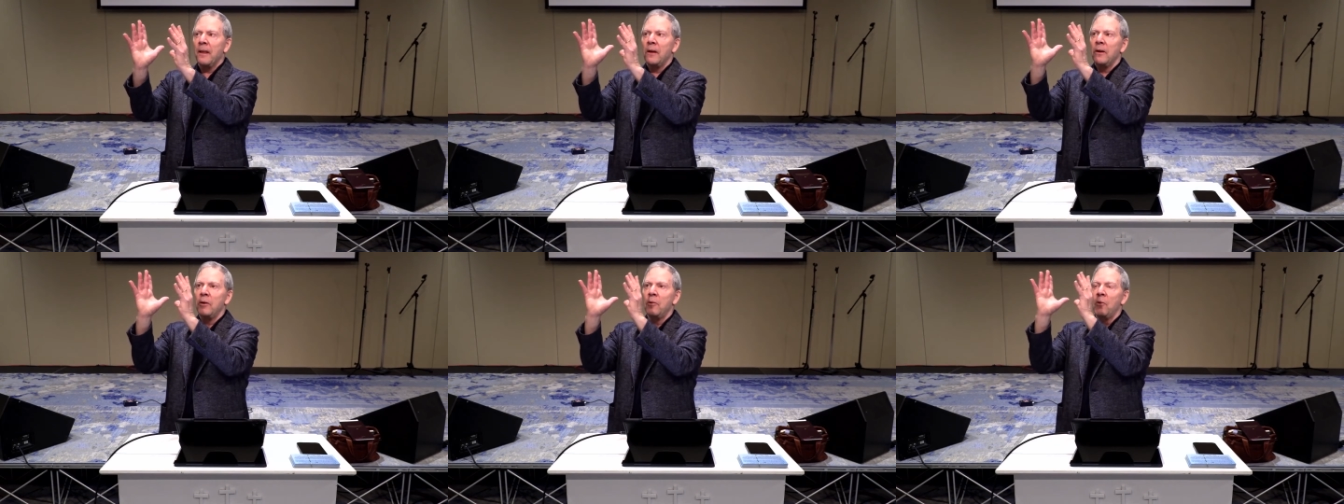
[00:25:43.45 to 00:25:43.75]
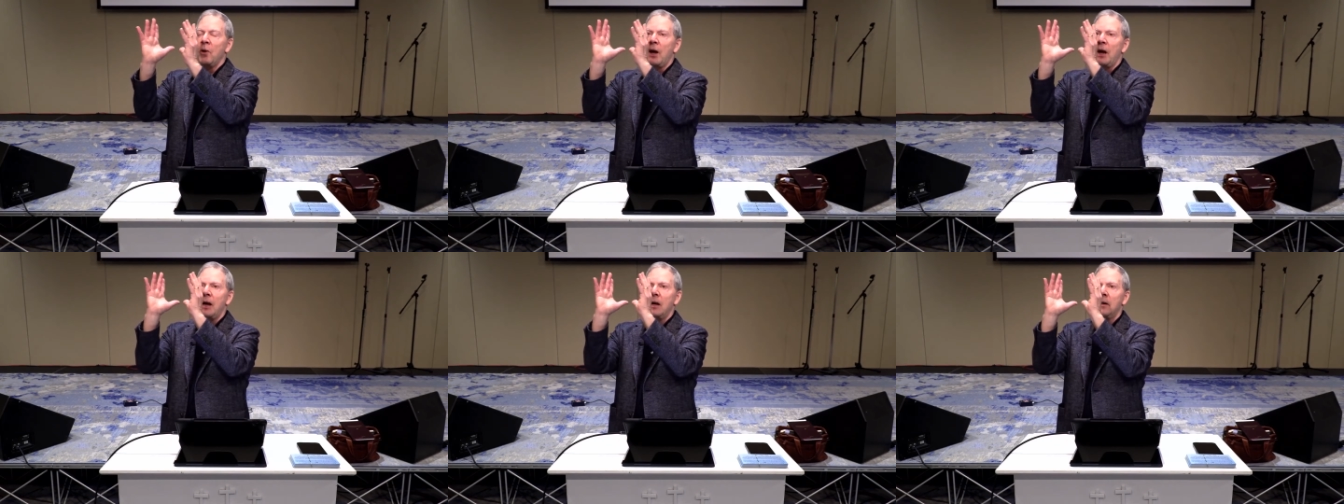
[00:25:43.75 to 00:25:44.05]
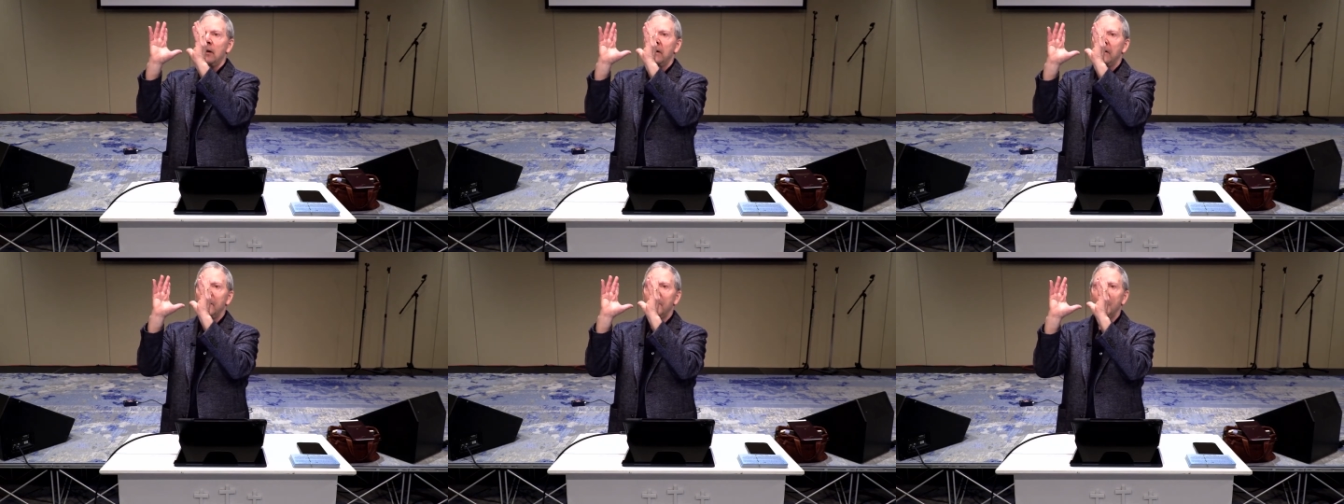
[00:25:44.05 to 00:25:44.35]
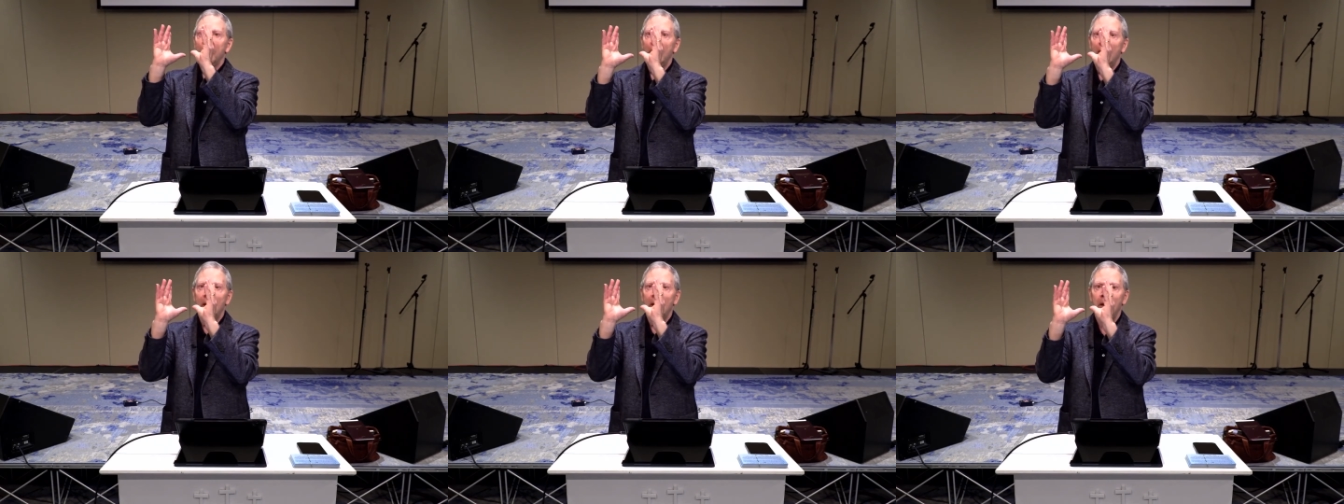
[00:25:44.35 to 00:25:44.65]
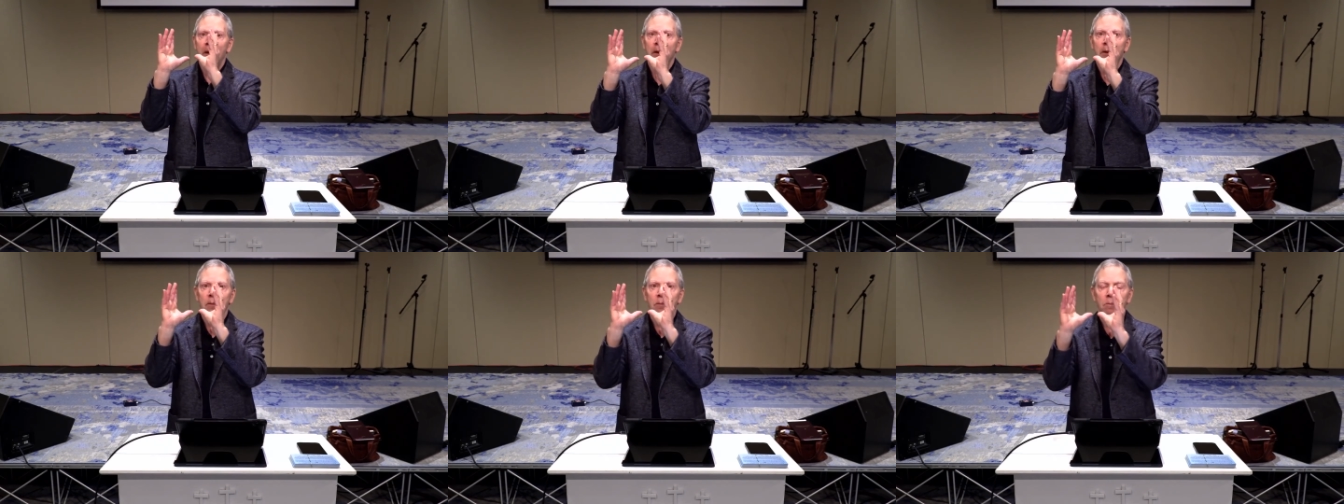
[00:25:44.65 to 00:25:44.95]
You had
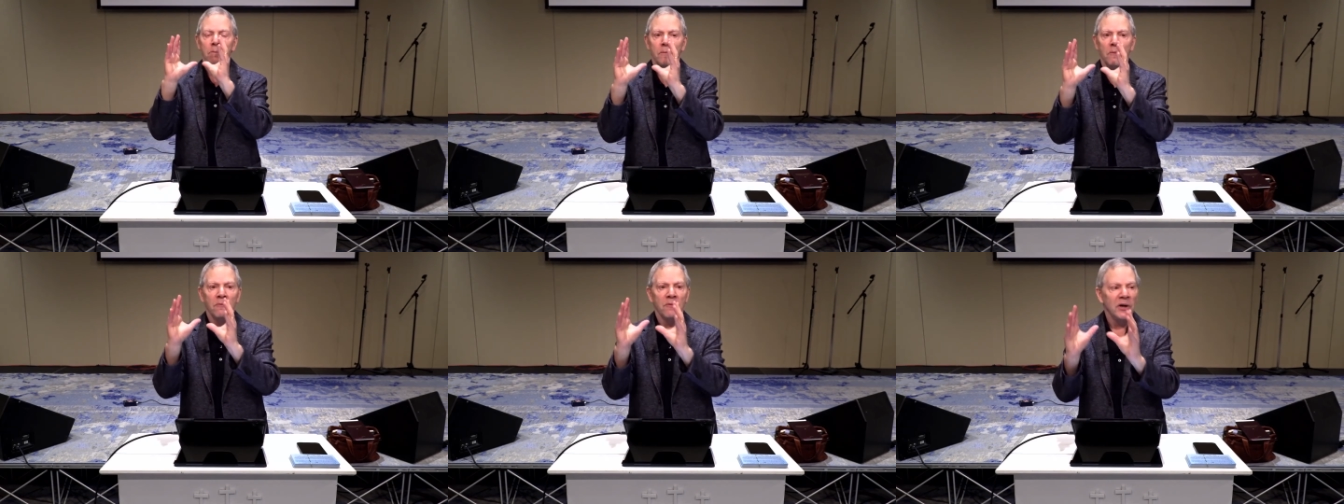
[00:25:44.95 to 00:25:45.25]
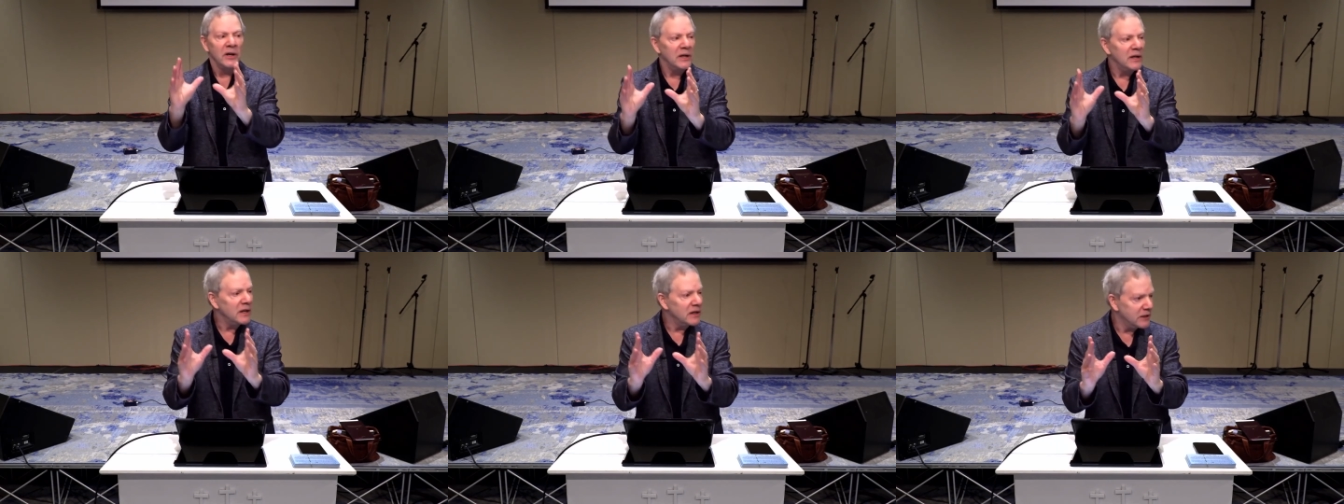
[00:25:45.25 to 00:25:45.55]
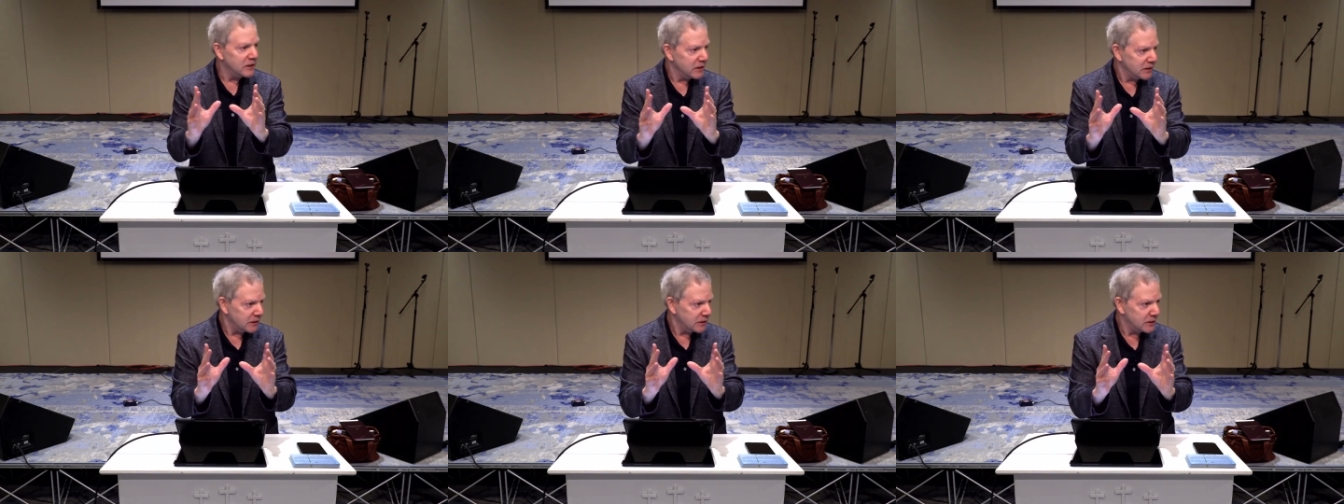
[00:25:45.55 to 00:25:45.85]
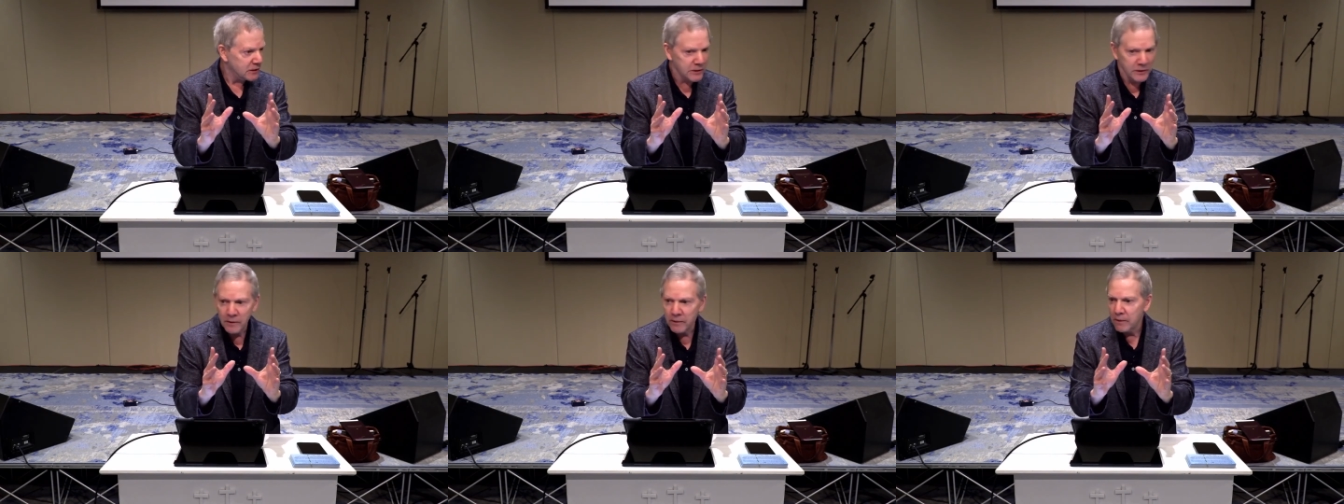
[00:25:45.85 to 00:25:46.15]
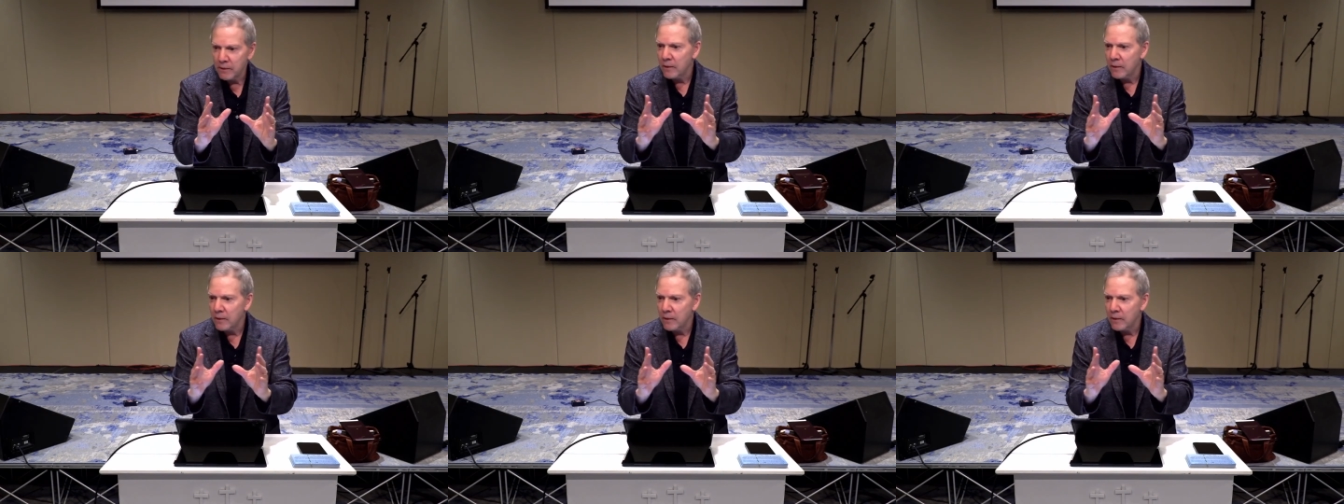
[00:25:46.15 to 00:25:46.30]
the religious,